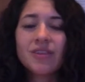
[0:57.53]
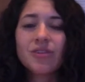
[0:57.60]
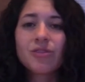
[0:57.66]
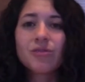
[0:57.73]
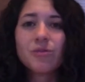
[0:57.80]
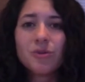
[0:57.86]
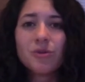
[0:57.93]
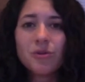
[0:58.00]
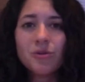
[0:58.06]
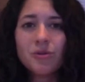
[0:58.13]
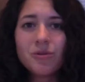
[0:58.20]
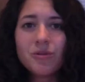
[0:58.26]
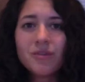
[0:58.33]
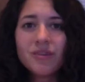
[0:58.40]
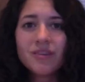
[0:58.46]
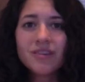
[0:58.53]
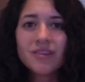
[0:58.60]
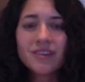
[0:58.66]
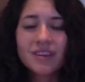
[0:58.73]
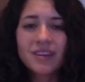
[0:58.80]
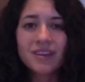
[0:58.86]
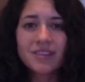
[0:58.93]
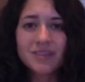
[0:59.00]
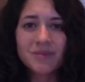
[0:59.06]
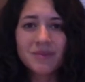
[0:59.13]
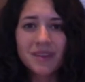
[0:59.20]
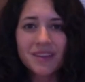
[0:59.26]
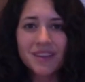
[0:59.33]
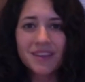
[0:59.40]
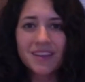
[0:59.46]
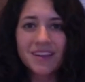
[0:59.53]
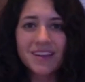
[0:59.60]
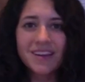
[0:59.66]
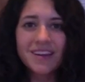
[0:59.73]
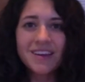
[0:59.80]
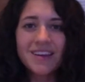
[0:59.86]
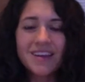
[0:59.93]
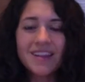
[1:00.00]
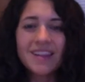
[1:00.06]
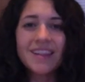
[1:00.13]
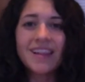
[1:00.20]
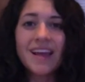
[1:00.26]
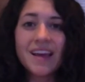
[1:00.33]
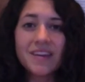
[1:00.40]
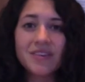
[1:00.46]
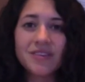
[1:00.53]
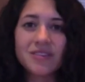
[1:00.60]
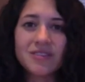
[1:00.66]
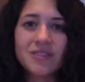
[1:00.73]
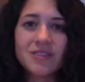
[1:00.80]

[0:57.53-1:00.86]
through, here's a big thing, letters.